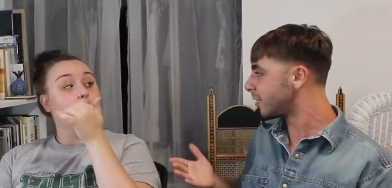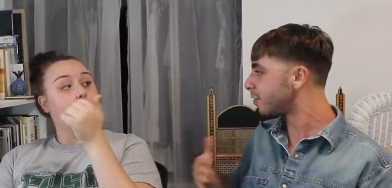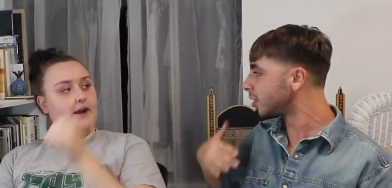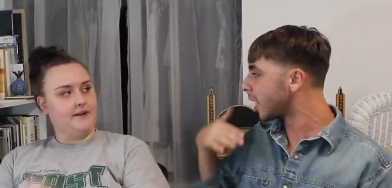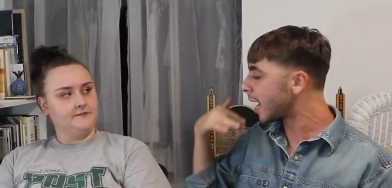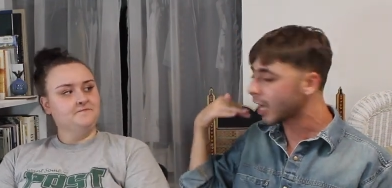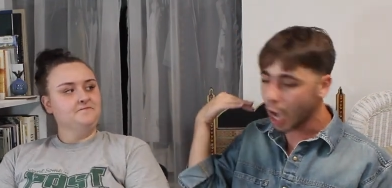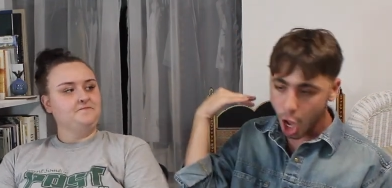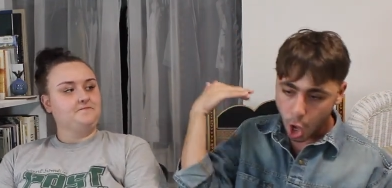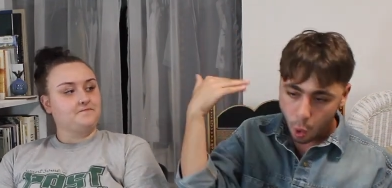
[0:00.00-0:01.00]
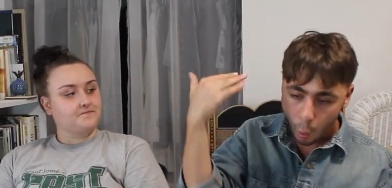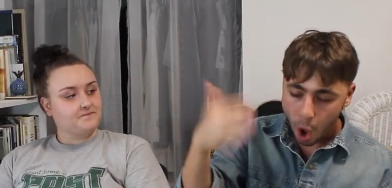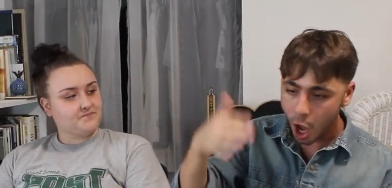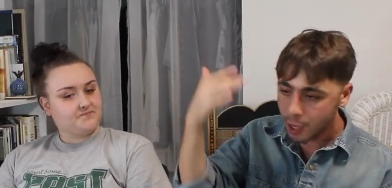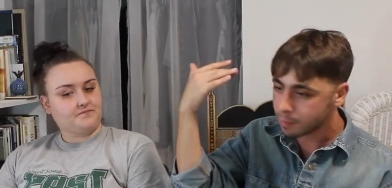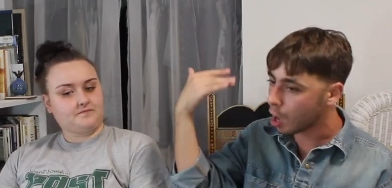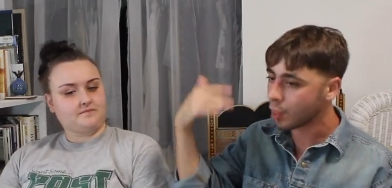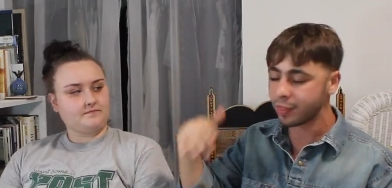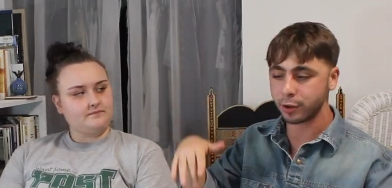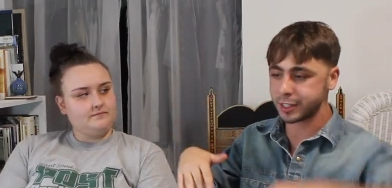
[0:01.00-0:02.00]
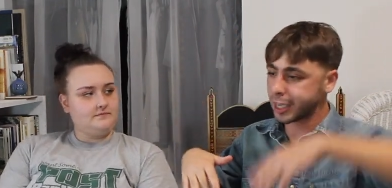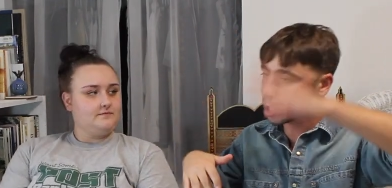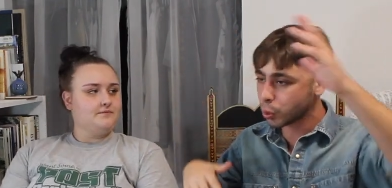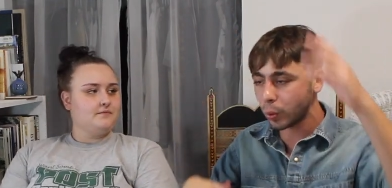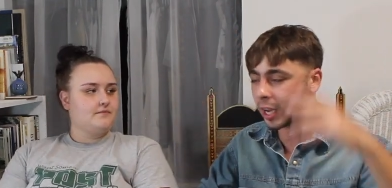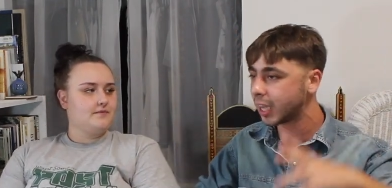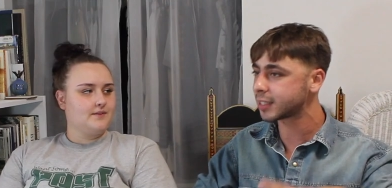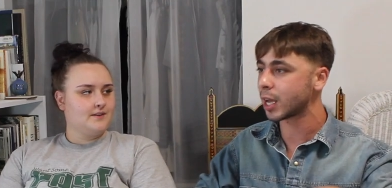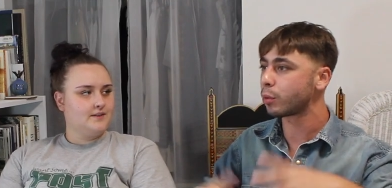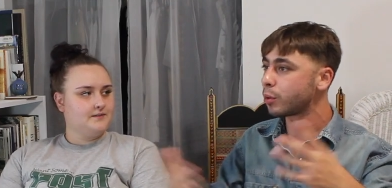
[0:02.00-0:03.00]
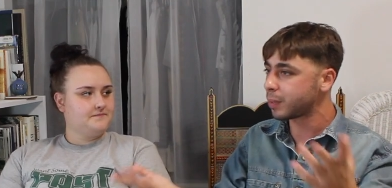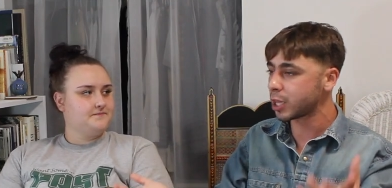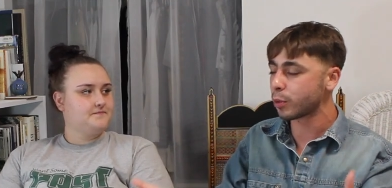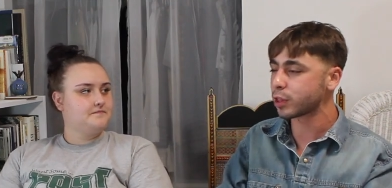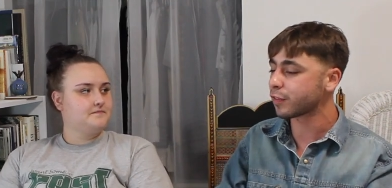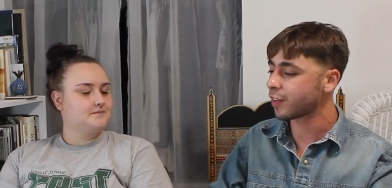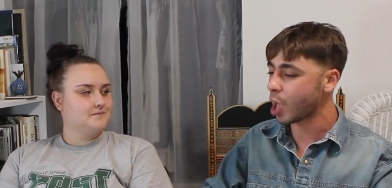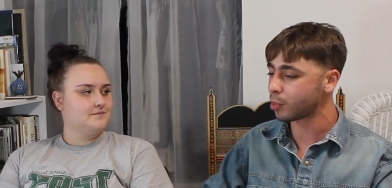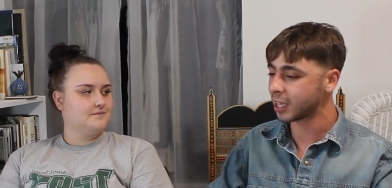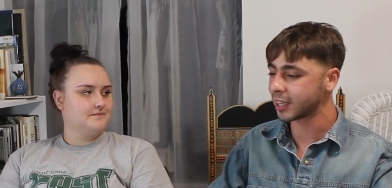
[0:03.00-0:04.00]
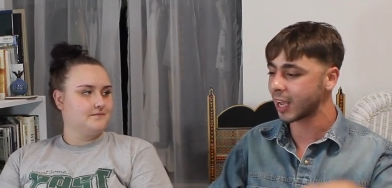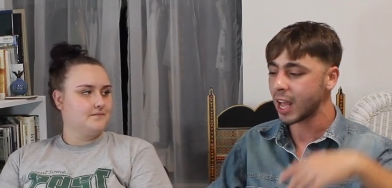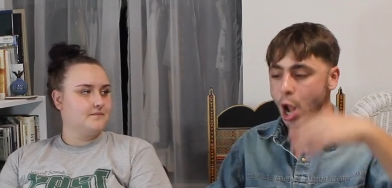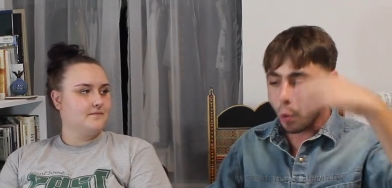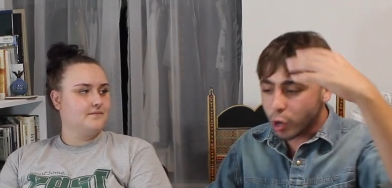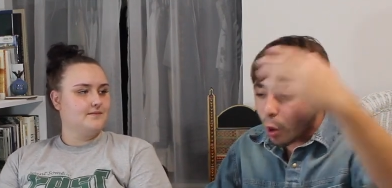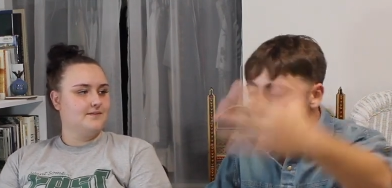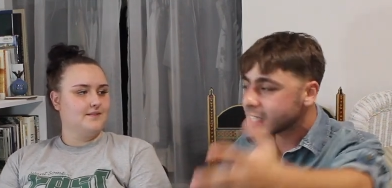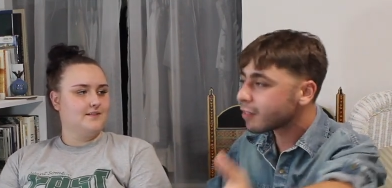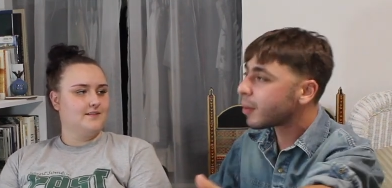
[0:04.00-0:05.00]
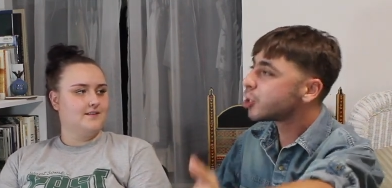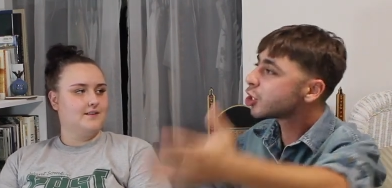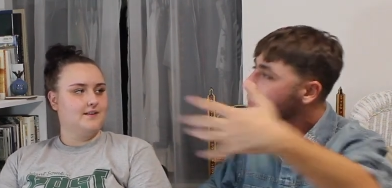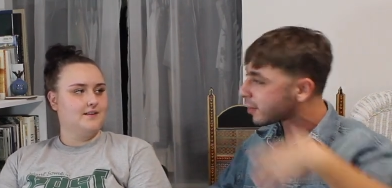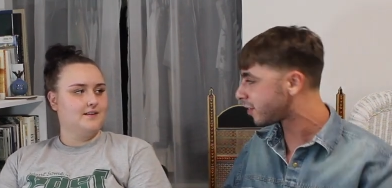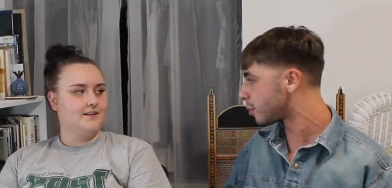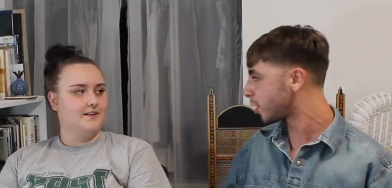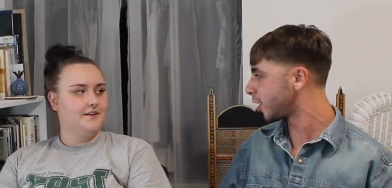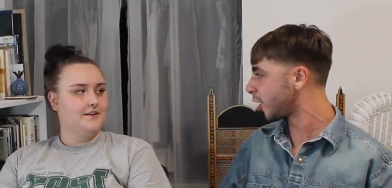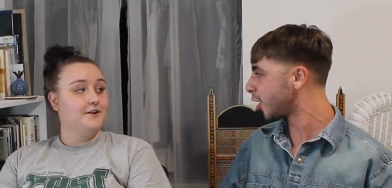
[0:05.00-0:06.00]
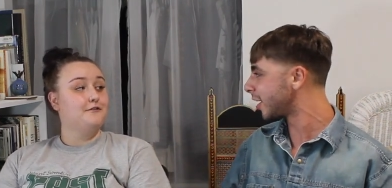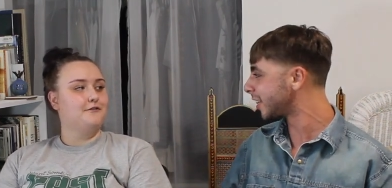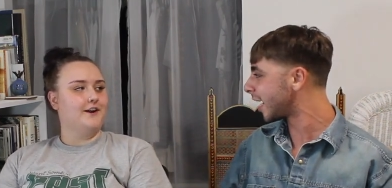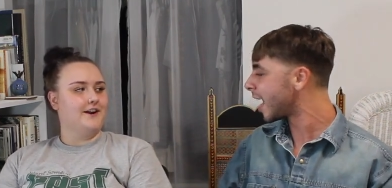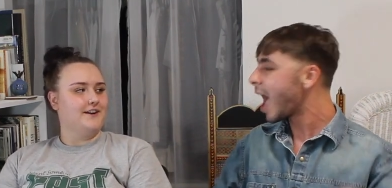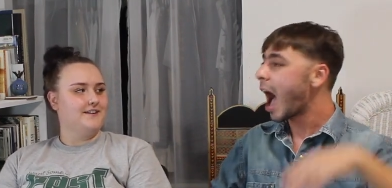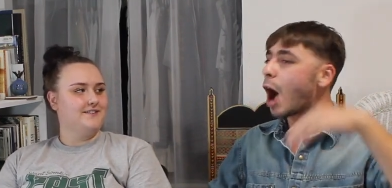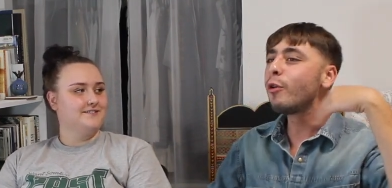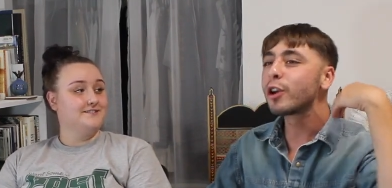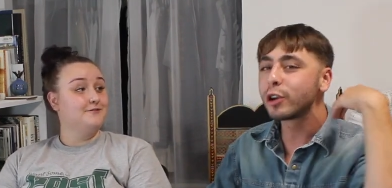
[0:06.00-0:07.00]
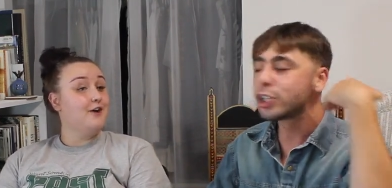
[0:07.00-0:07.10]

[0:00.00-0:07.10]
Speaker 1: right. for like one month or six weeks. Like we would be there with the family, and like we'd always have my German family here, and like right. I would go to